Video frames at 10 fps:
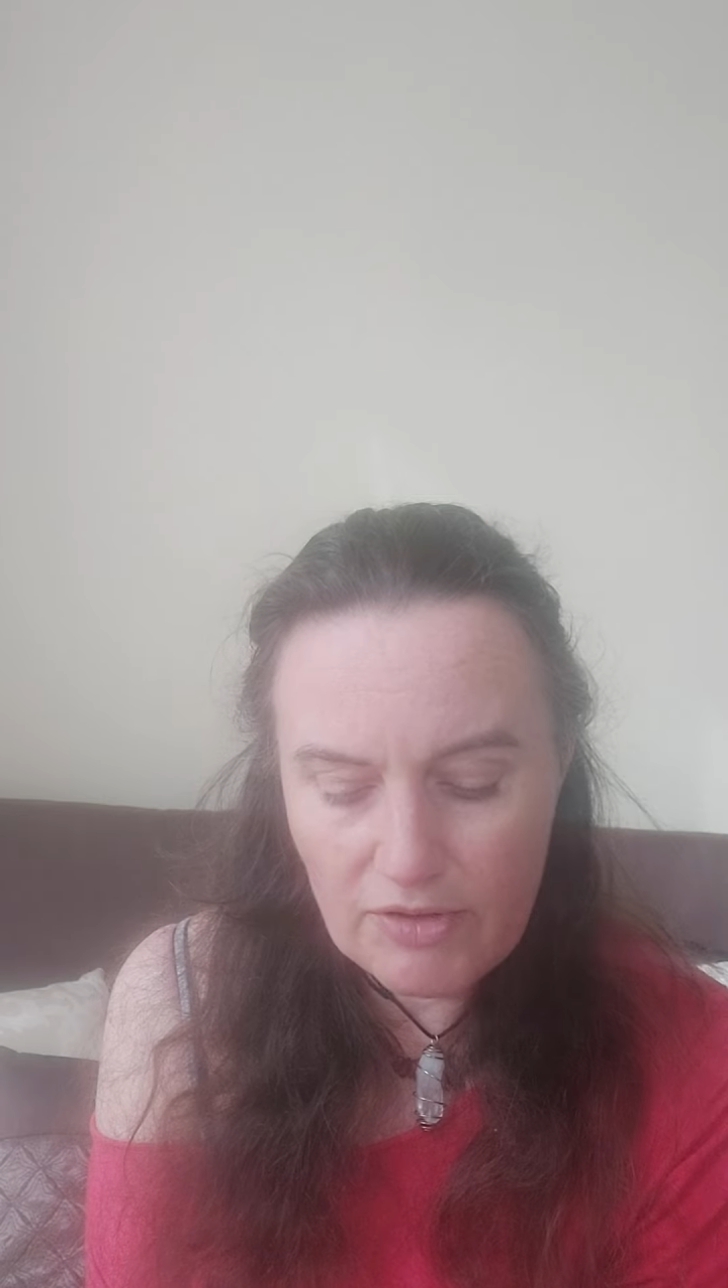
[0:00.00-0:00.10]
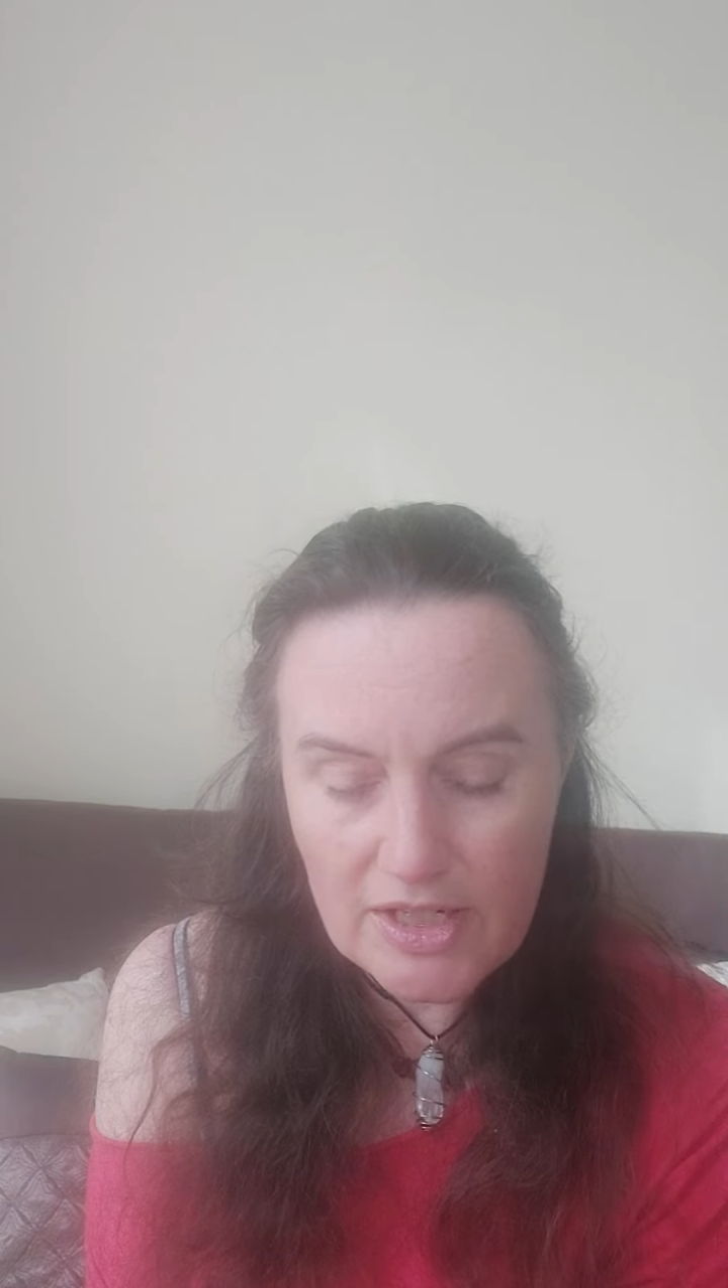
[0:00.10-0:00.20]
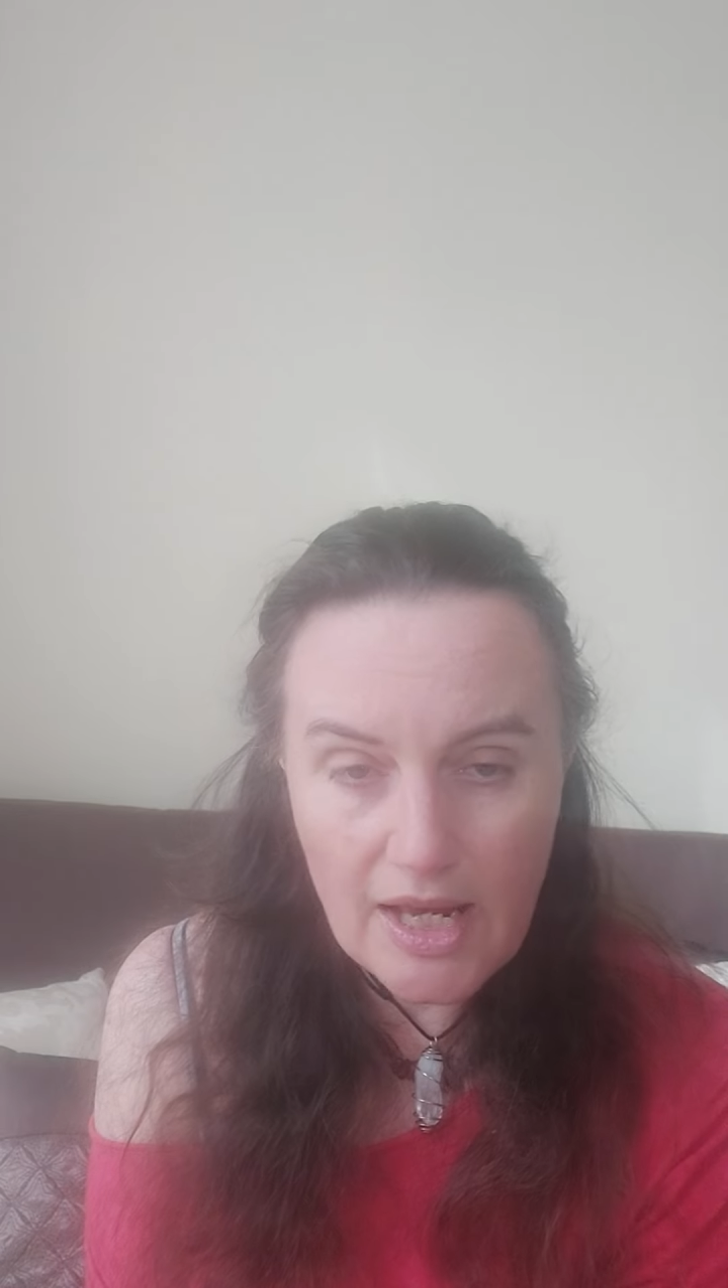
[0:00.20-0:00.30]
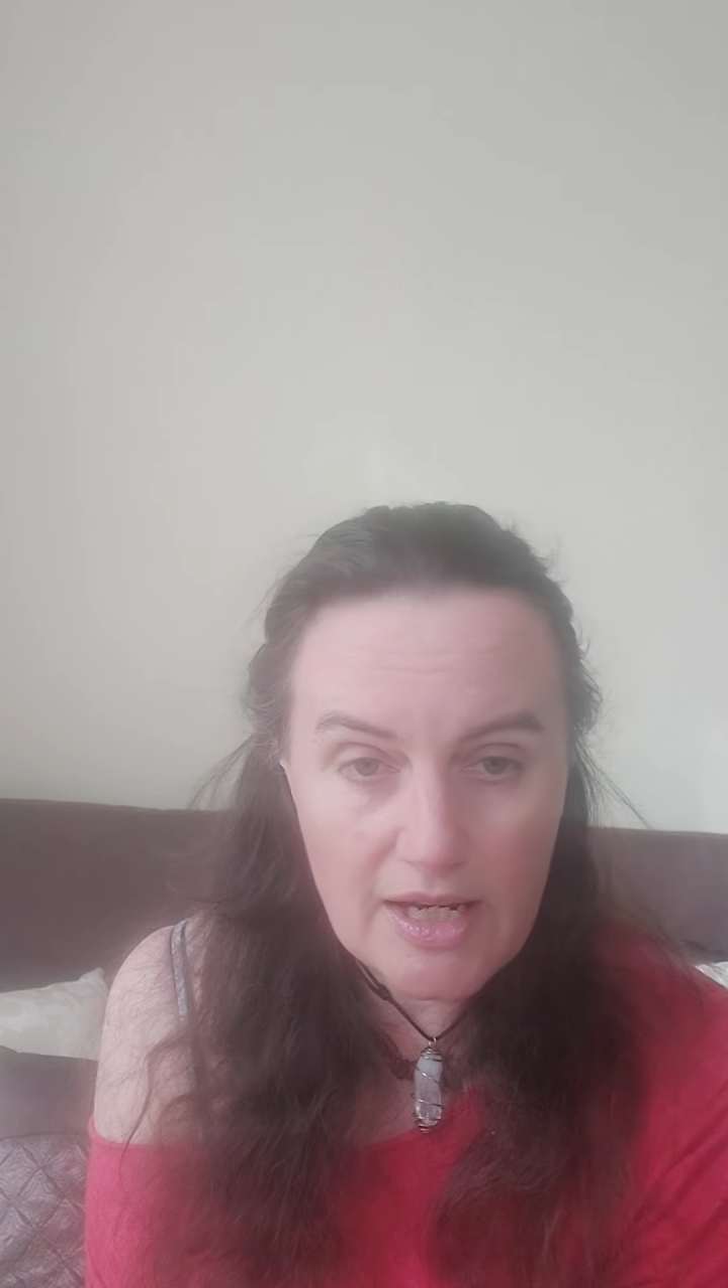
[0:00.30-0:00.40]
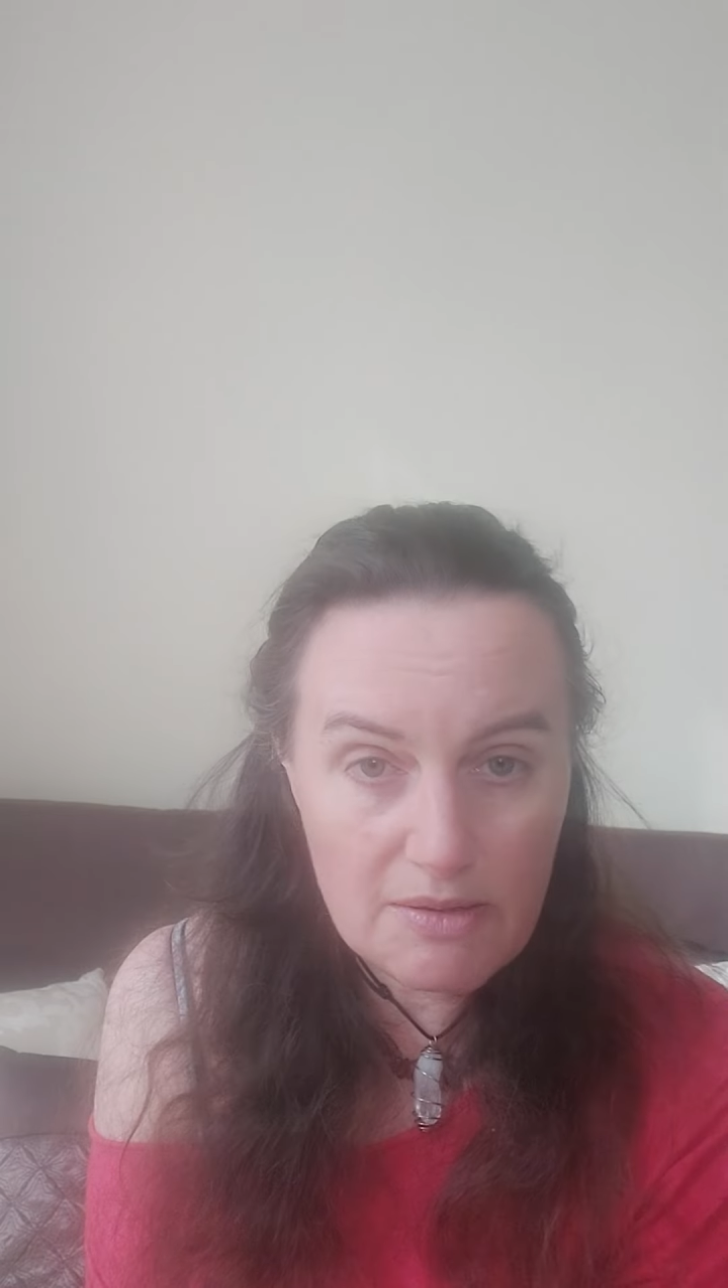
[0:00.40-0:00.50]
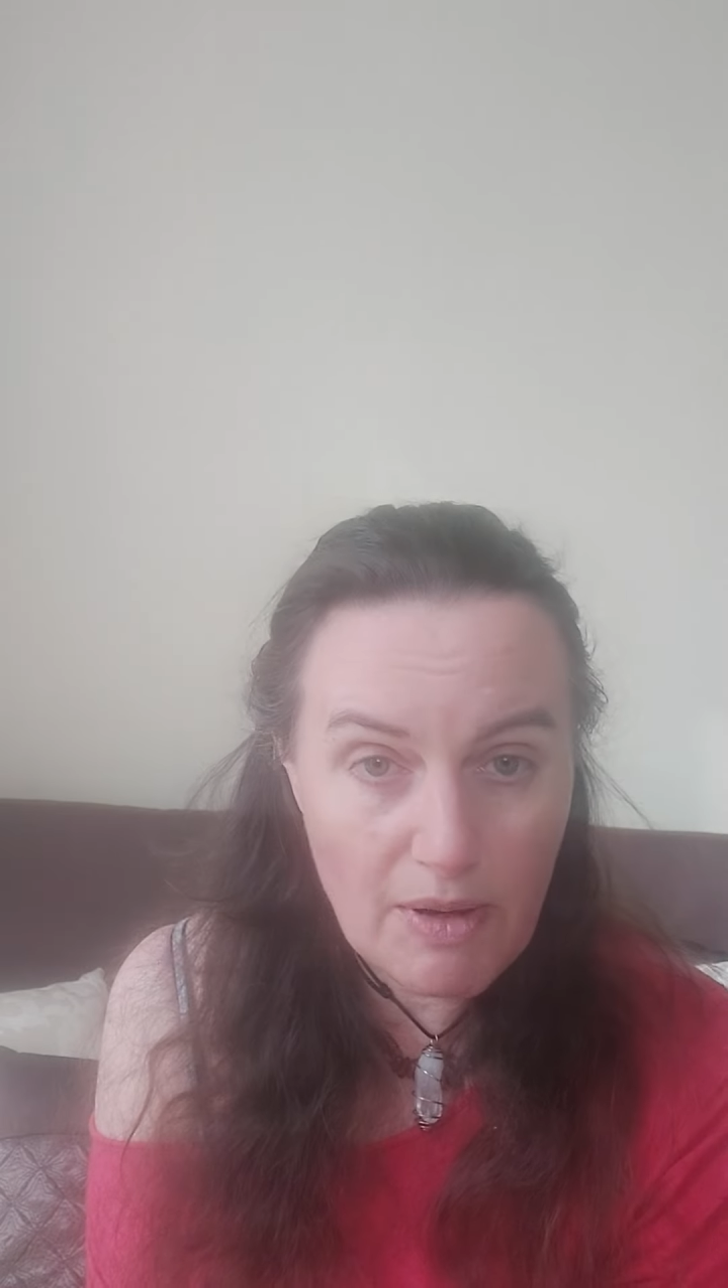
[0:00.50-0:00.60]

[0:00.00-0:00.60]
retained